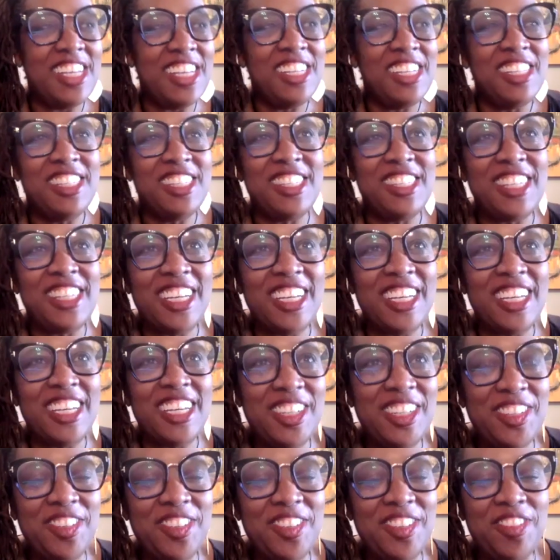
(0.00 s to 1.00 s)

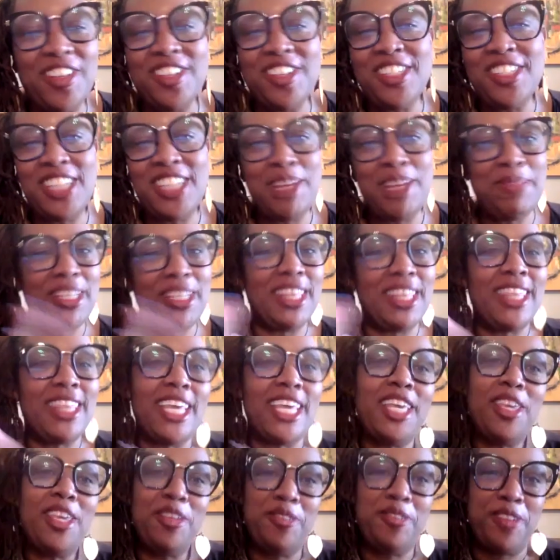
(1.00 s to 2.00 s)
so first Emilie
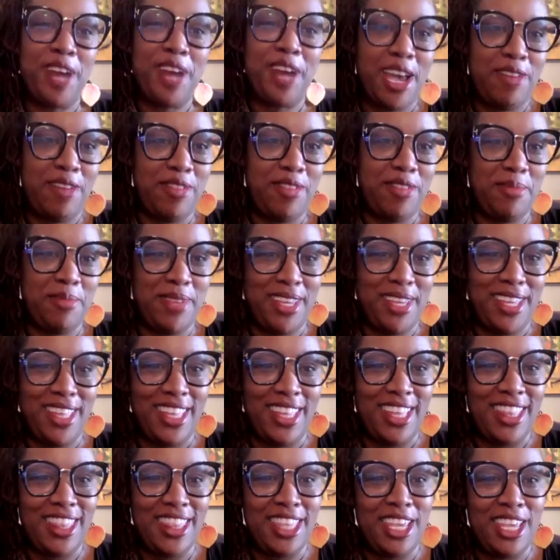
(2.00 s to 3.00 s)
thank you for having me
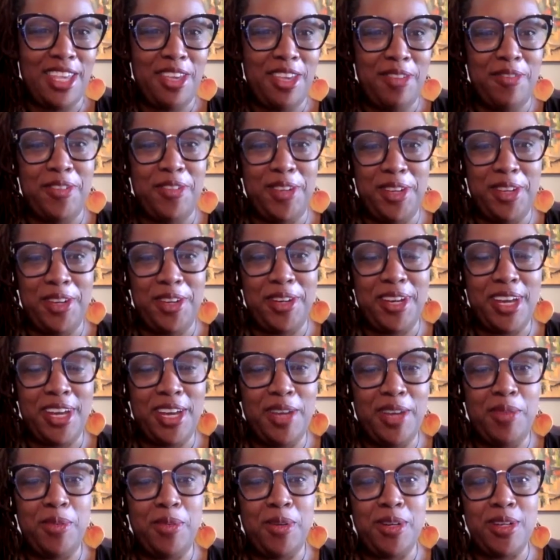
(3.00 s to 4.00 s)
and thank you for your
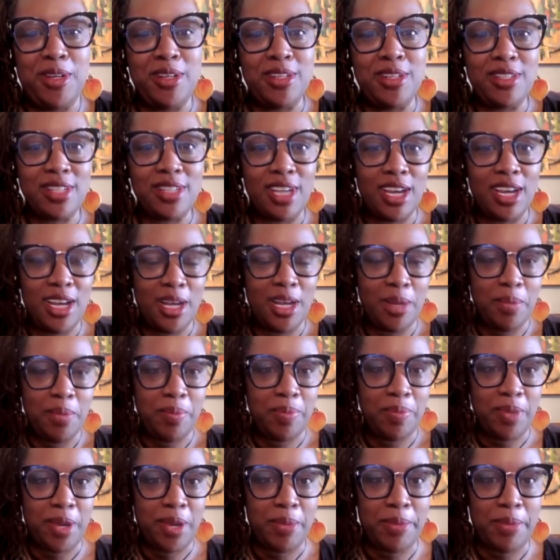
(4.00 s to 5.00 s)
kind words um,
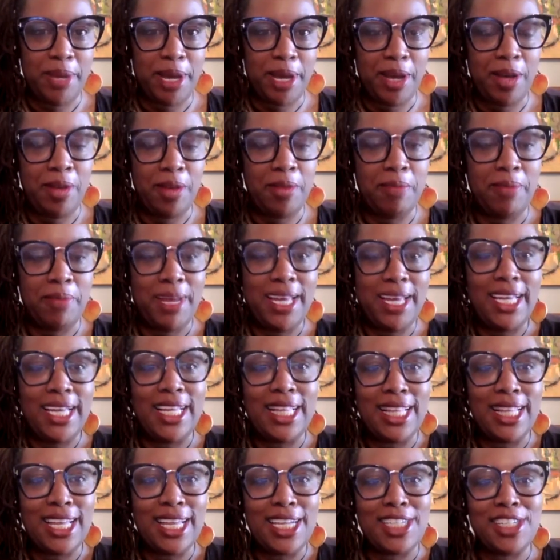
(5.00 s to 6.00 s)
about my
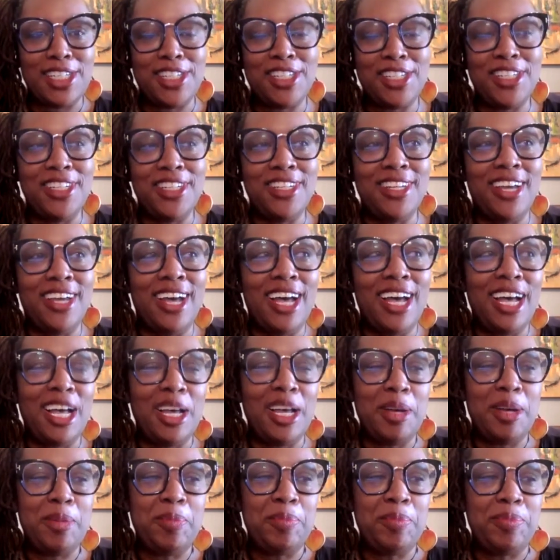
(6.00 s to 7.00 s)
collection
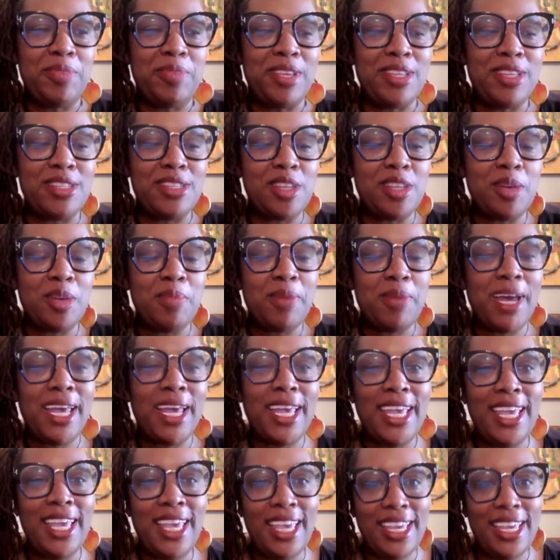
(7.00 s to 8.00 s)
um, so
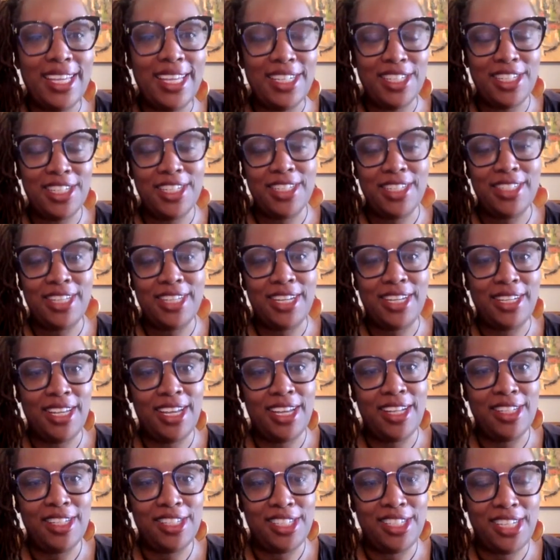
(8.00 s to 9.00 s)
my agent
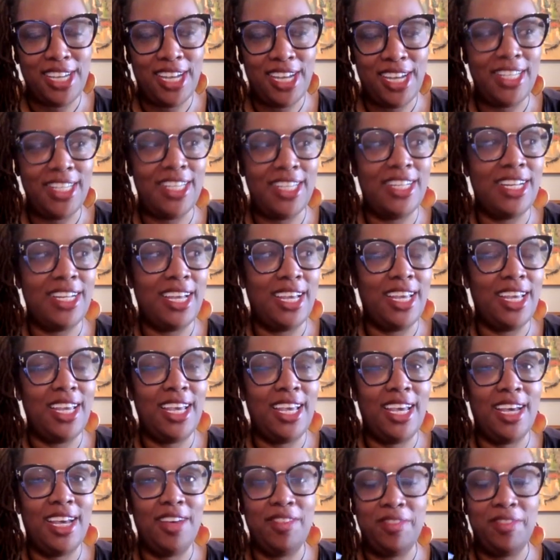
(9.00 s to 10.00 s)
Danielle Chiotti and i
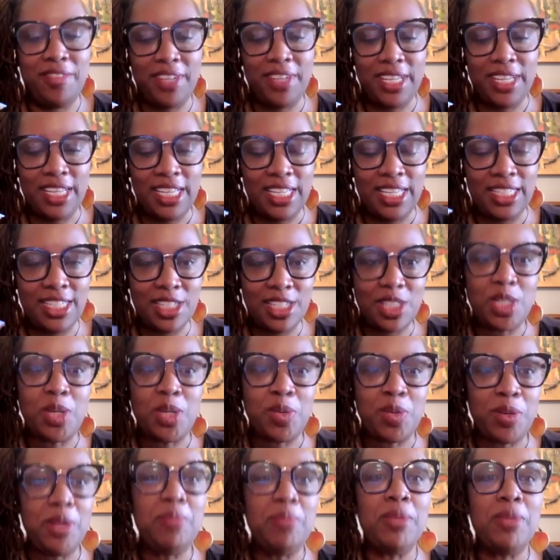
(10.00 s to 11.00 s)
have a
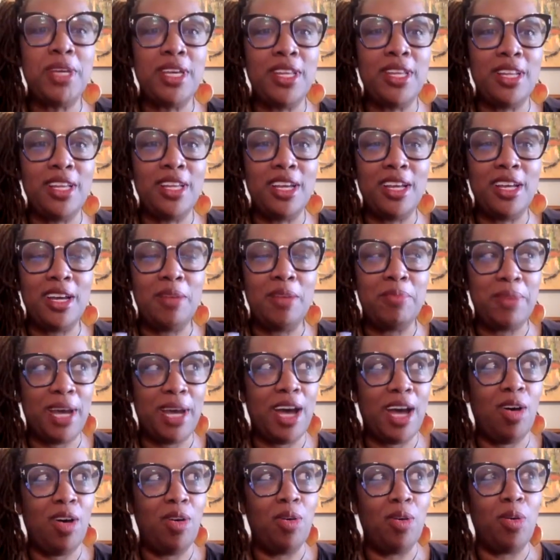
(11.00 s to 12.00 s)
disagreement
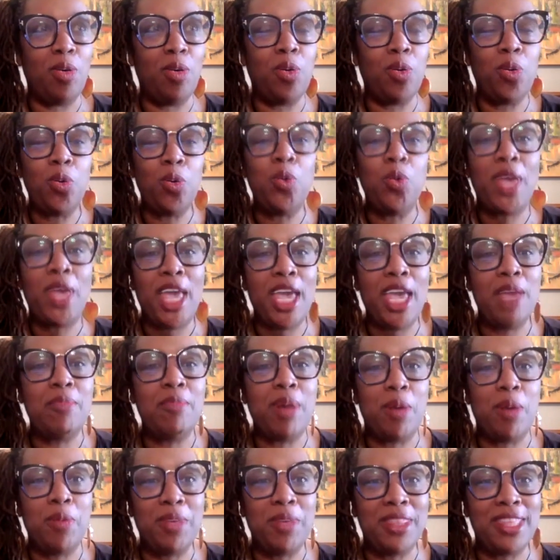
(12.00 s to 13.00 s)
about who came
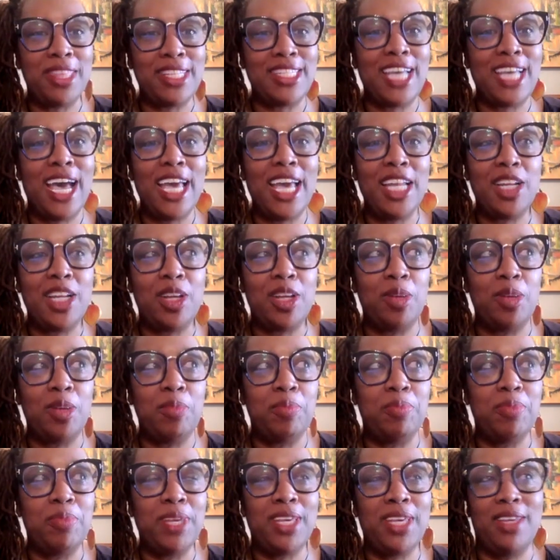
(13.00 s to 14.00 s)
up with the title
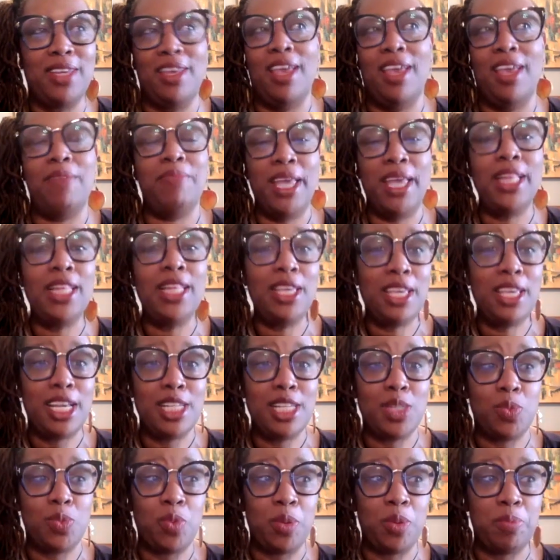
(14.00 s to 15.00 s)

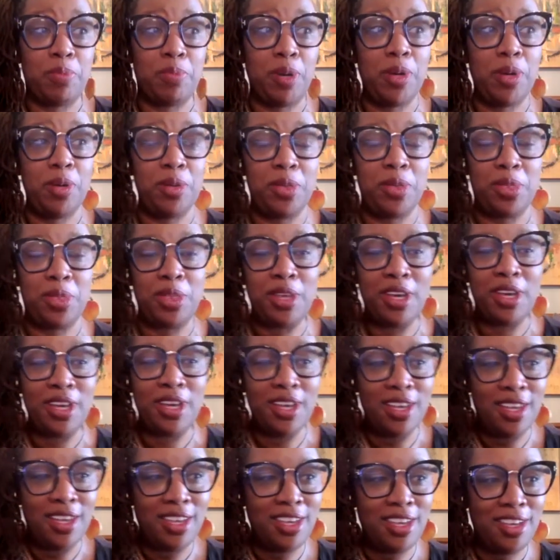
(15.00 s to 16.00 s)
because we're both
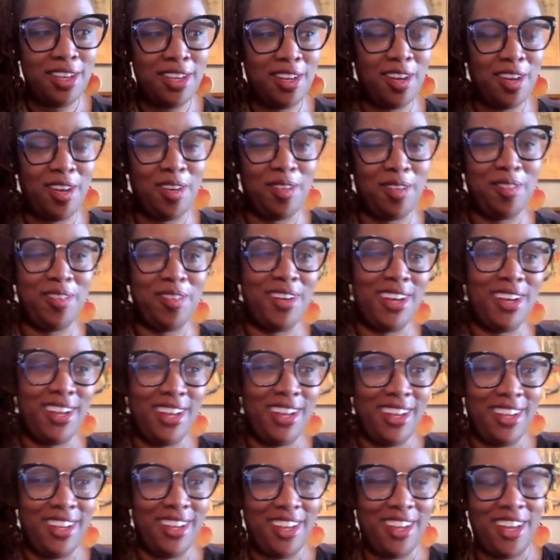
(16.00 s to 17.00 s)
you know
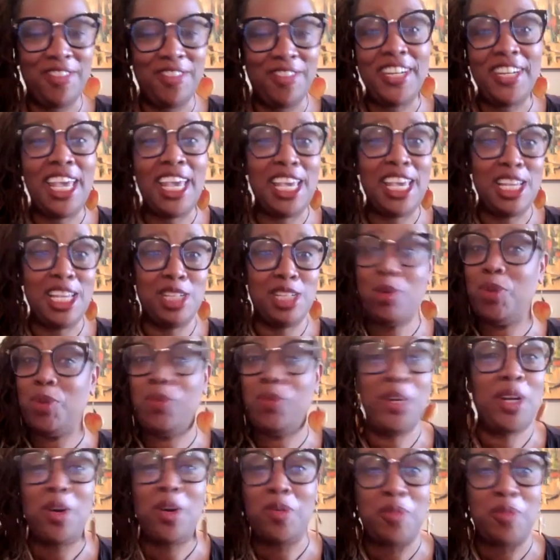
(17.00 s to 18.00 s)
uh, of an age where
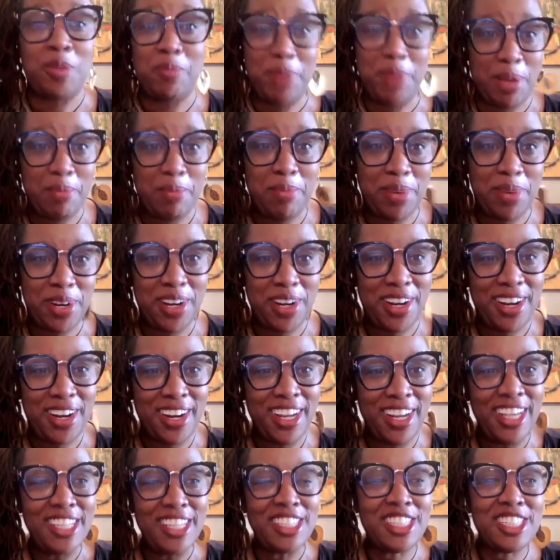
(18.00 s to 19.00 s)
we don't remember
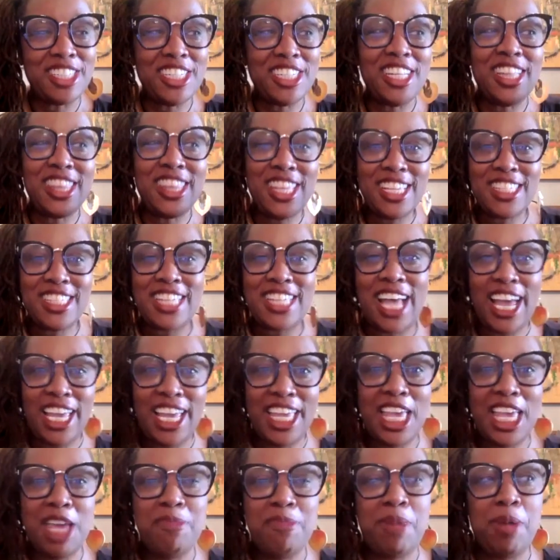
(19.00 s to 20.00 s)
uh-huh. she I
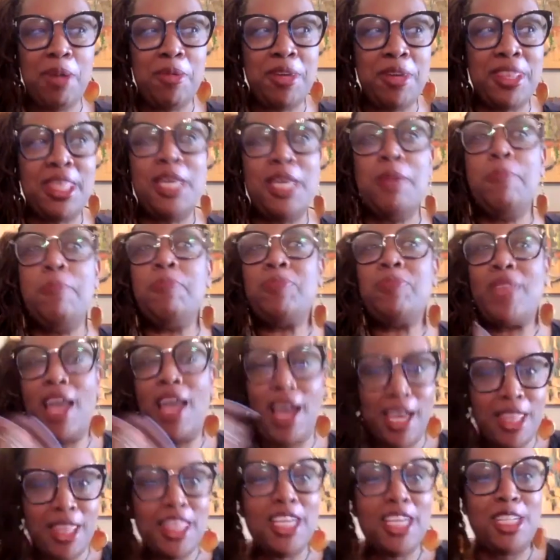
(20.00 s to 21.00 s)
came up with it
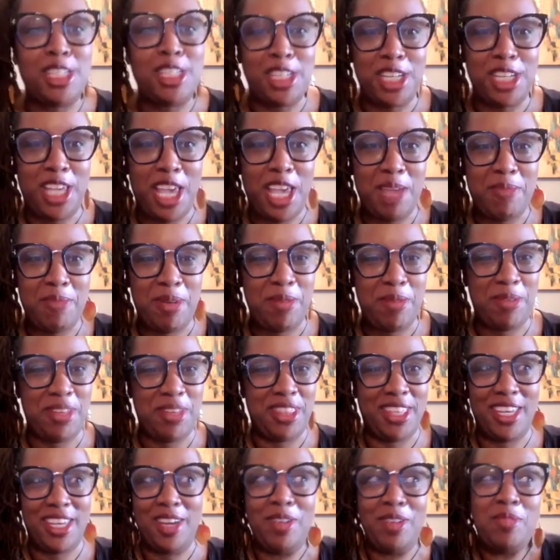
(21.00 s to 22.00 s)
I think she came up
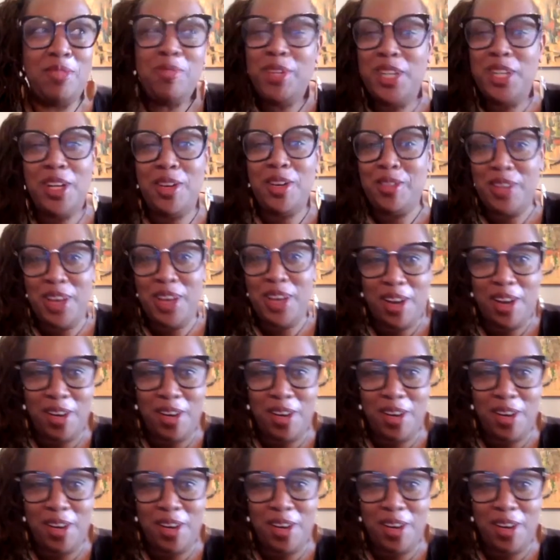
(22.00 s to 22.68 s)
with it. We don't know.